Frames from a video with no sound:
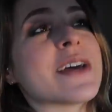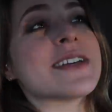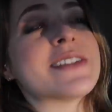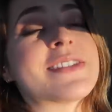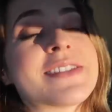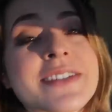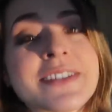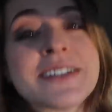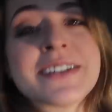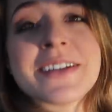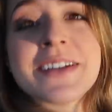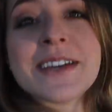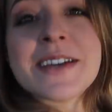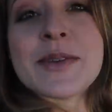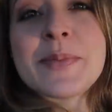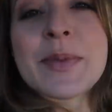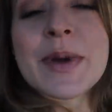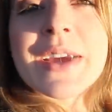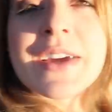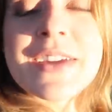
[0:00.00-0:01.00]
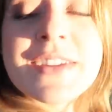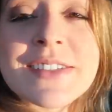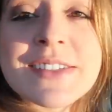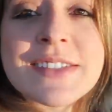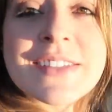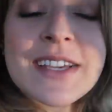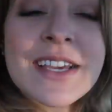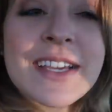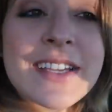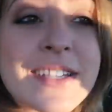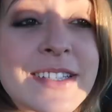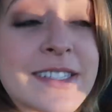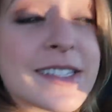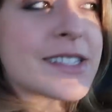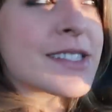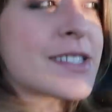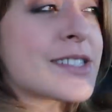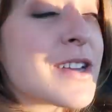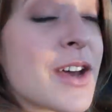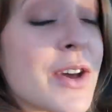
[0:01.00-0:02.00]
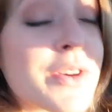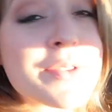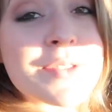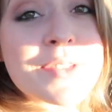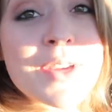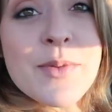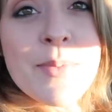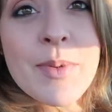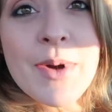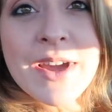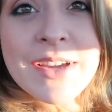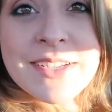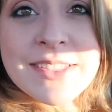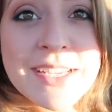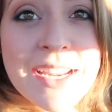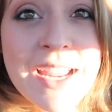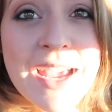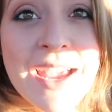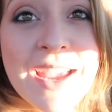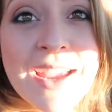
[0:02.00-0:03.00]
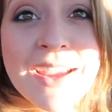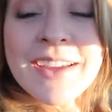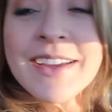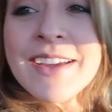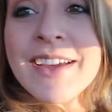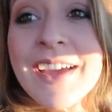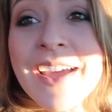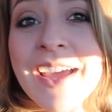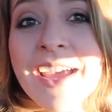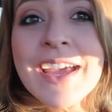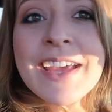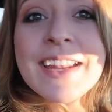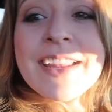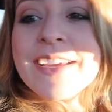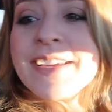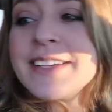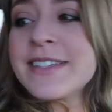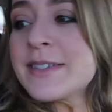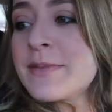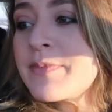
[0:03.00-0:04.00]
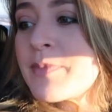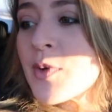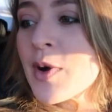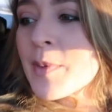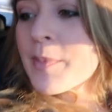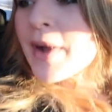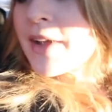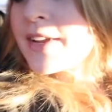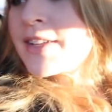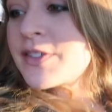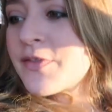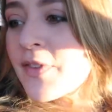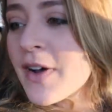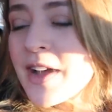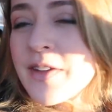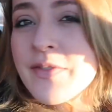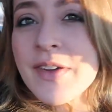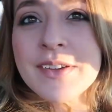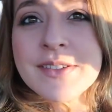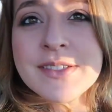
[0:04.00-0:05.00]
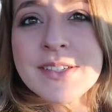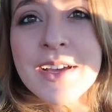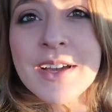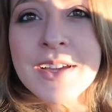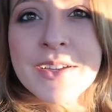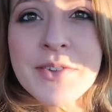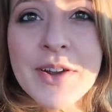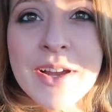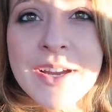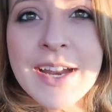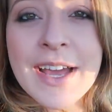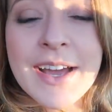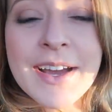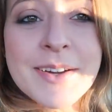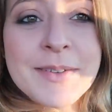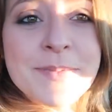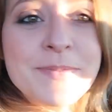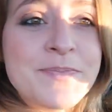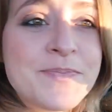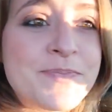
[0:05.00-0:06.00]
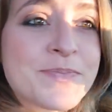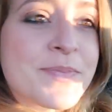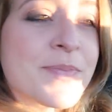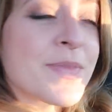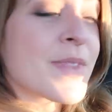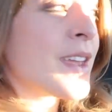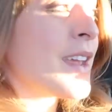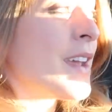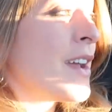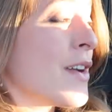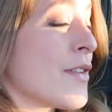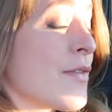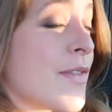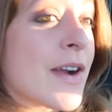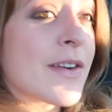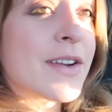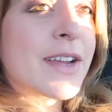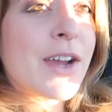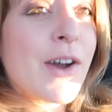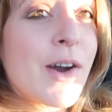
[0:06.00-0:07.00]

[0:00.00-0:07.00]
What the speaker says: this because it is so, so bright today. It is, what, -5 outside right now? Very